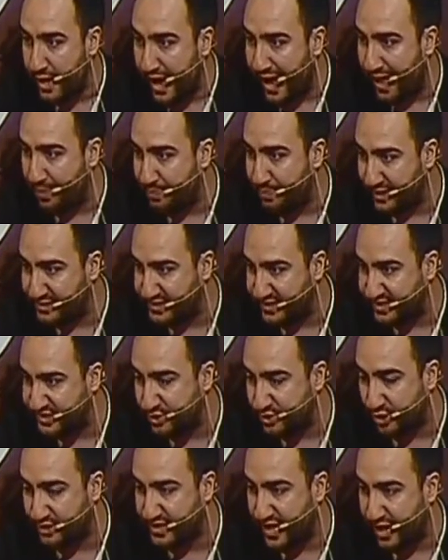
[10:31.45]
and that he's
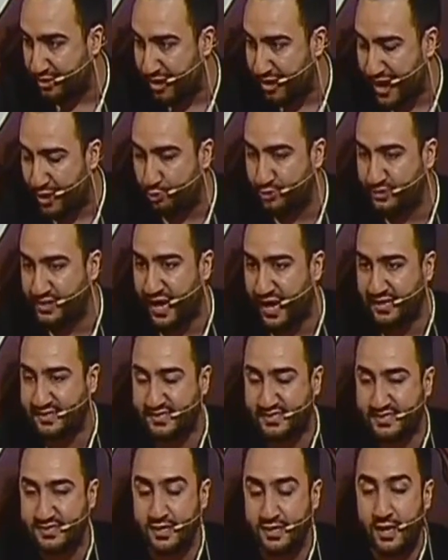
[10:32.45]
not around
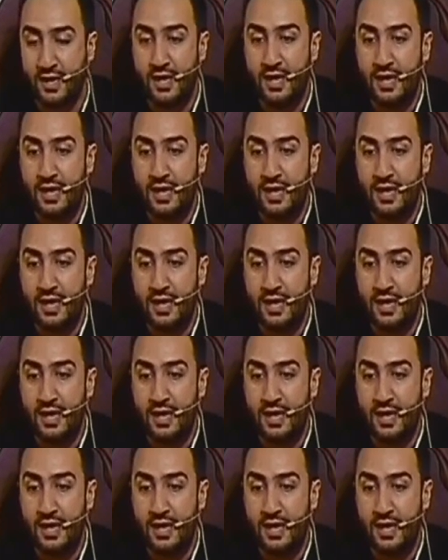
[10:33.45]
us?